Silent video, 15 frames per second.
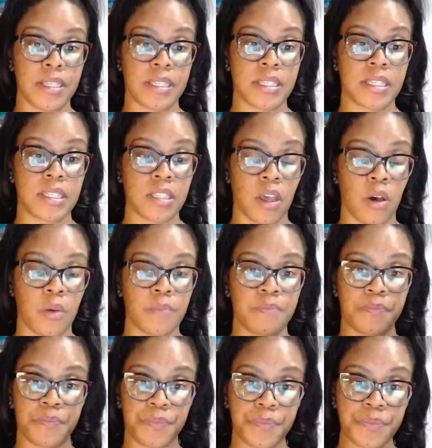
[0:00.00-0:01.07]
So
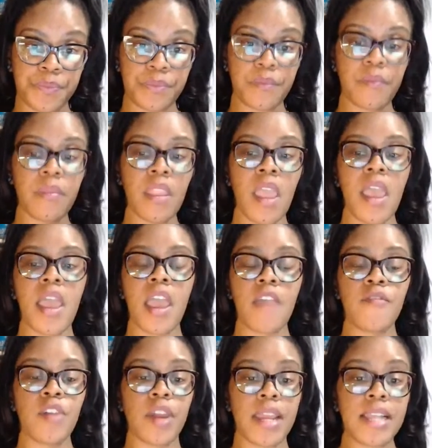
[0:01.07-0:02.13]

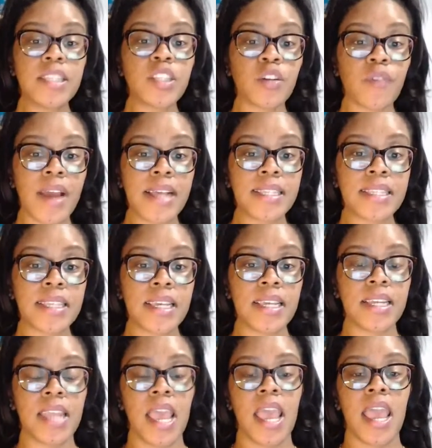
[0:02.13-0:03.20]
if you're
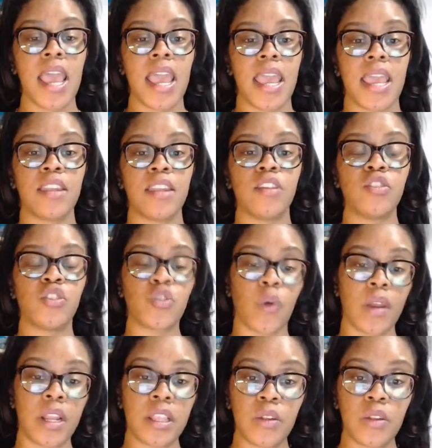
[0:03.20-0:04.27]
interested in
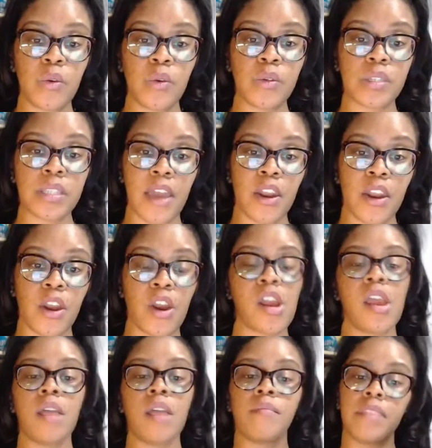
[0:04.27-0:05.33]
joining the
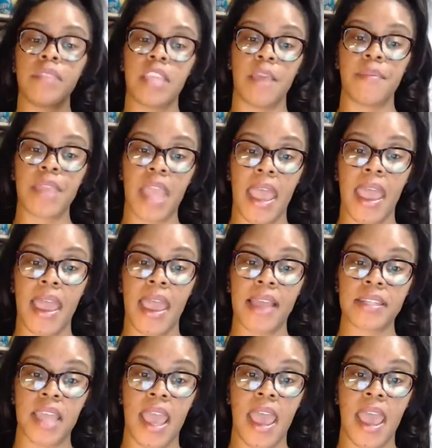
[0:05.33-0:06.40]
newsletter, give me a
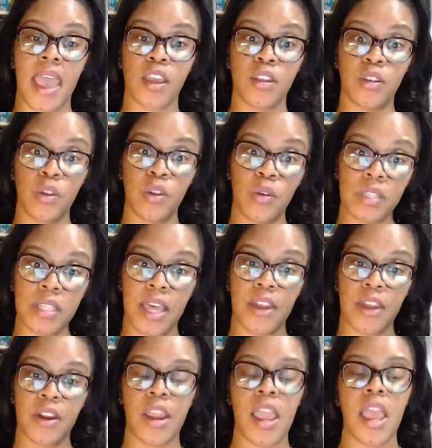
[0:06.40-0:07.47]
hashtag
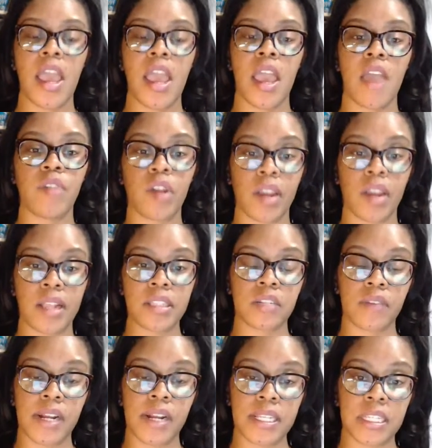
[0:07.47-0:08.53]
newsletter. If you're
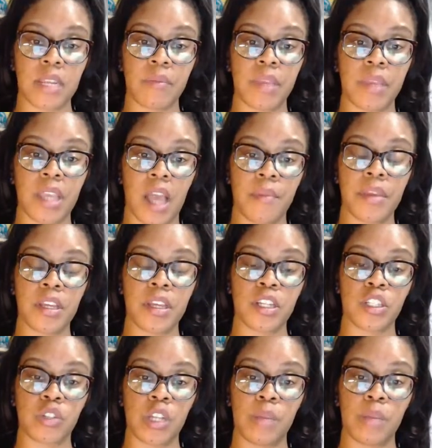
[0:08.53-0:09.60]
interested in becoming a
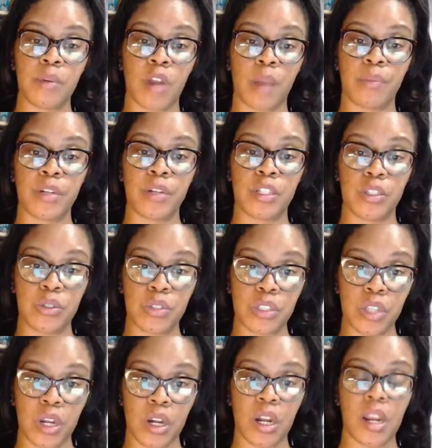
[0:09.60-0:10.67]
StreamYard
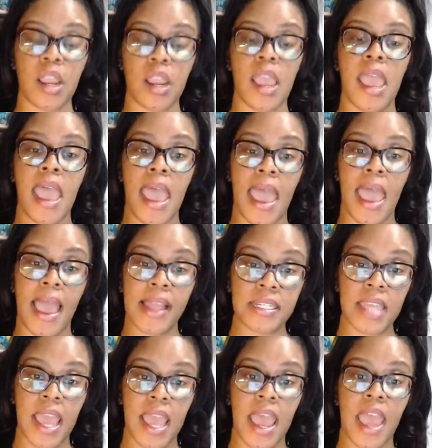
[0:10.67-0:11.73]
producer,
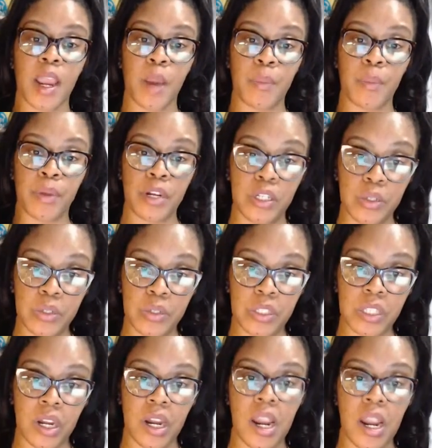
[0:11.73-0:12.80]
hashtag
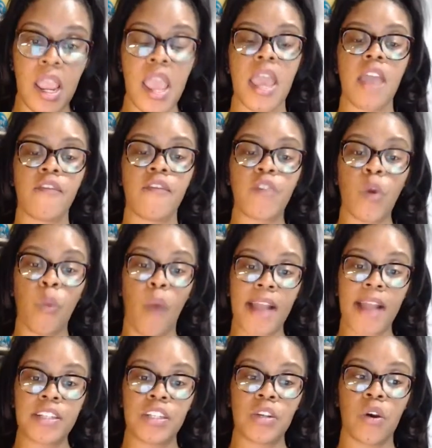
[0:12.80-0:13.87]
producer. If you're
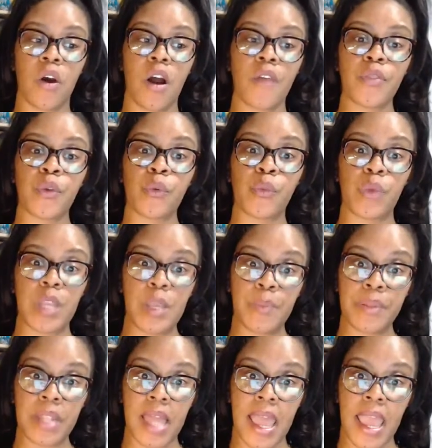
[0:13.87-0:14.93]
watching on the
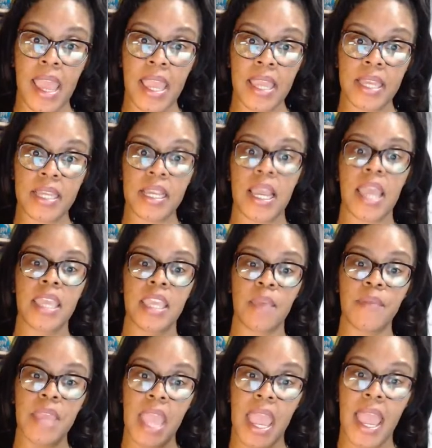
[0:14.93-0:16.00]
replay,
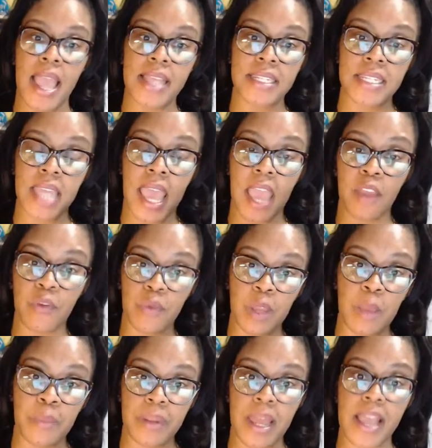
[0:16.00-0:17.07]
give me a hashtag
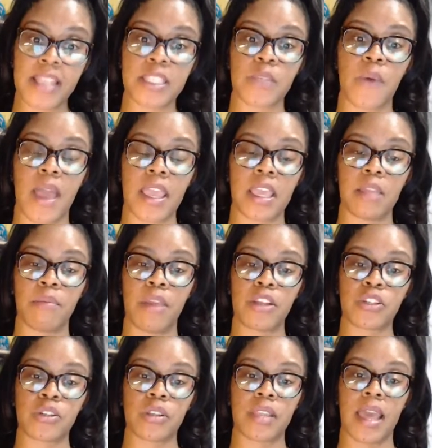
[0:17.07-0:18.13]
replay so I can make
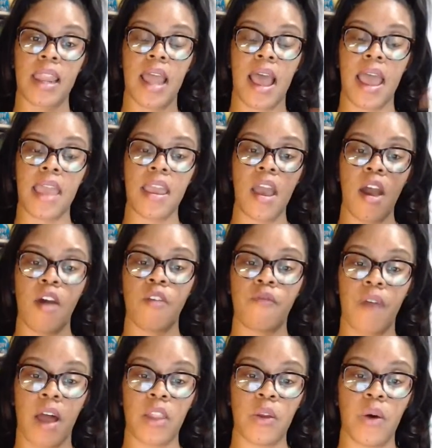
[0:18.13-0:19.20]
sure that I
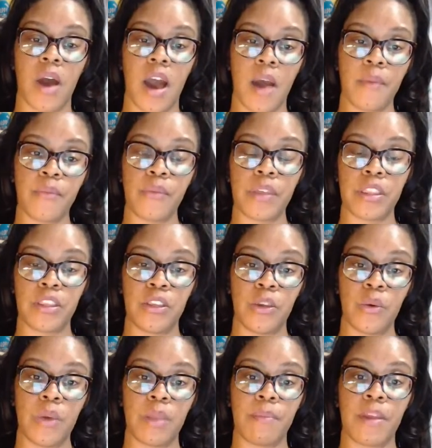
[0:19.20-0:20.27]
follow up with
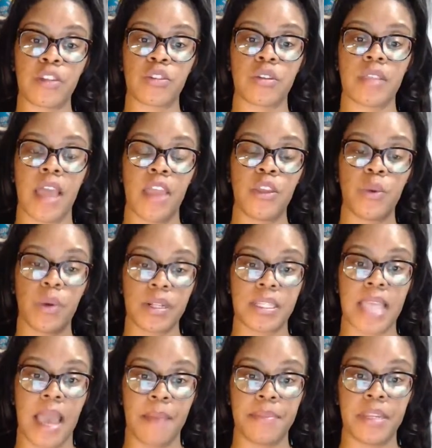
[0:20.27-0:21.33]
you and make sure that you are
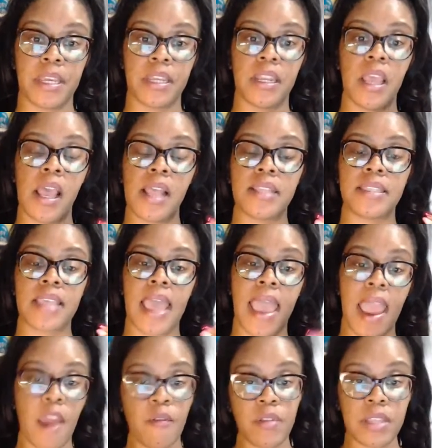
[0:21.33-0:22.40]
tapped in to
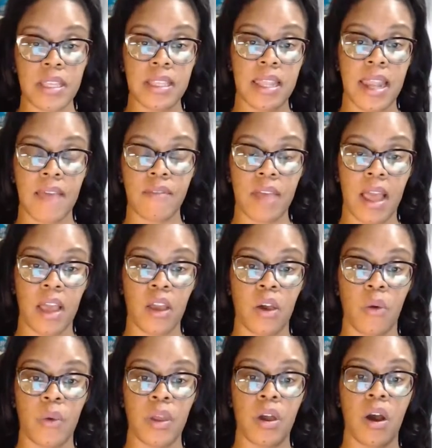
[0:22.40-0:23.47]
everything that I've got
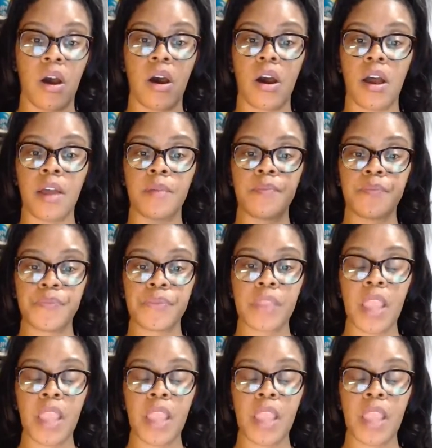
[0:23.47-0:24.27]
going on.